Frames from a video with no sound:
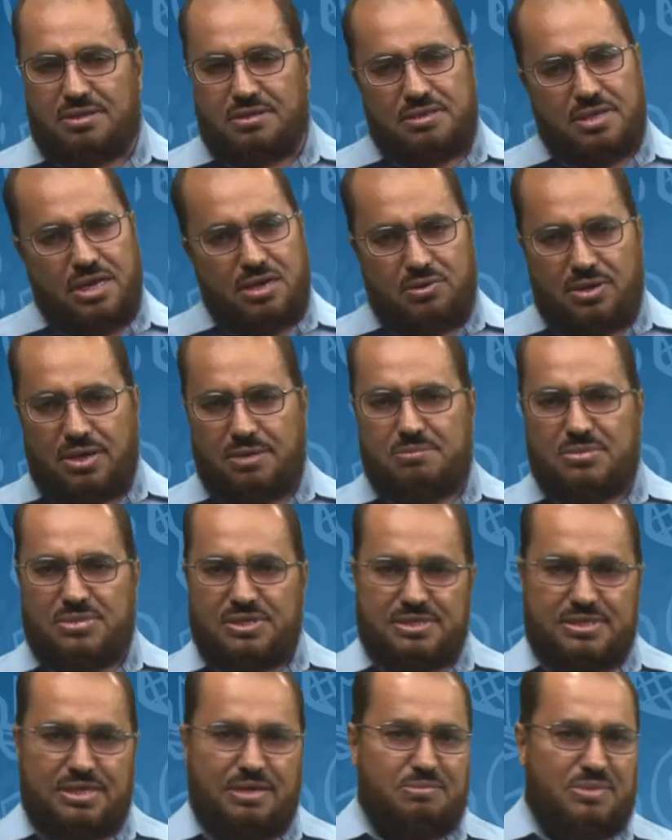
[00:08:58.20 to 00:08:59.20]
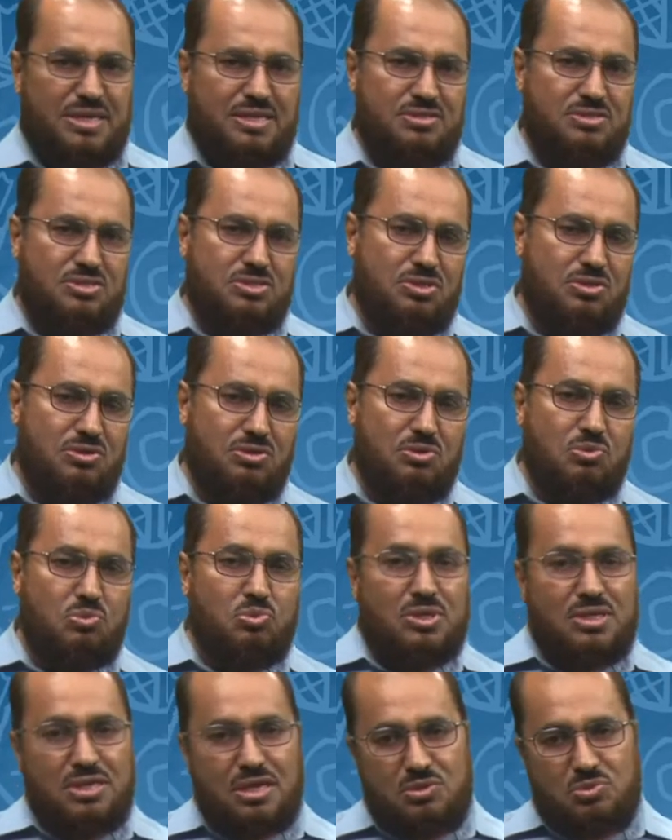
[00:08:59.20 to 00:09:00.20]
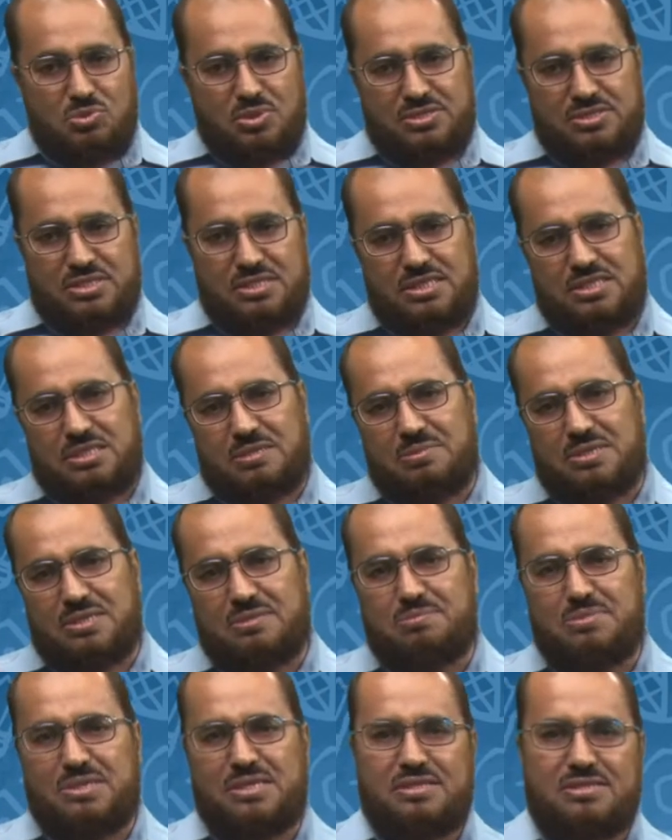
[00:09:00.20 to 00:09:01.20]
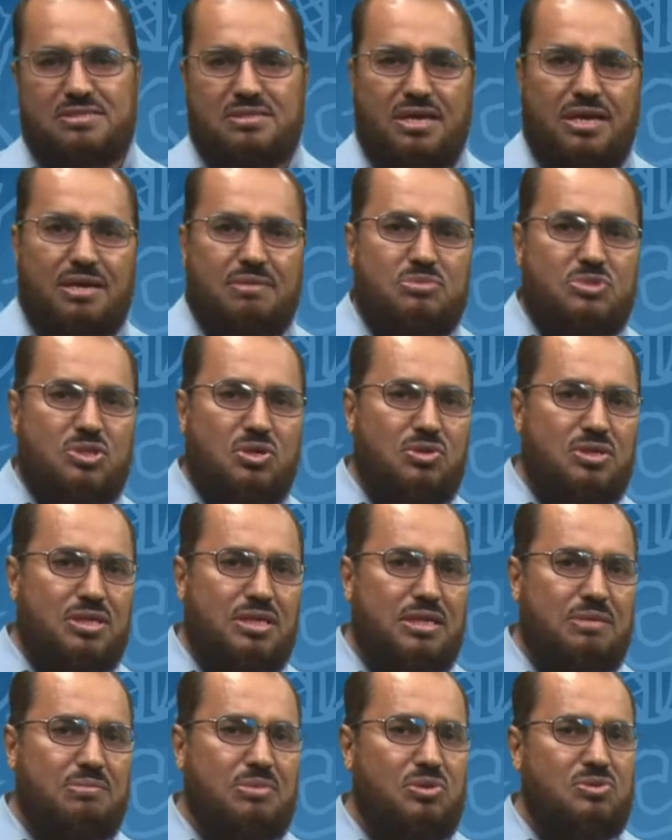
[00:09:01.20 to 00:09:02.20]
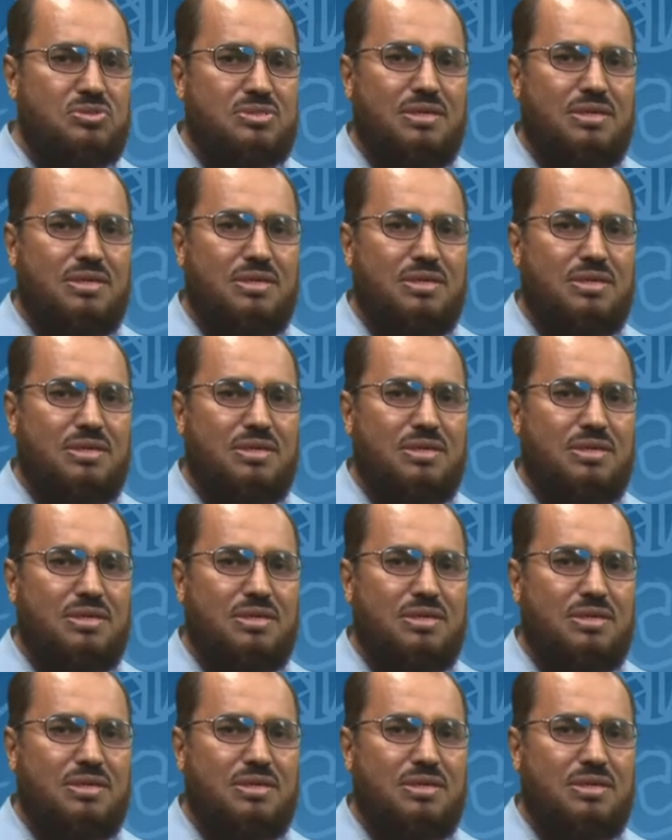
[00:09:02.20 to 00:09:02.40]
Now I'm in Yemen. So when I was in Egypt means I'm talking about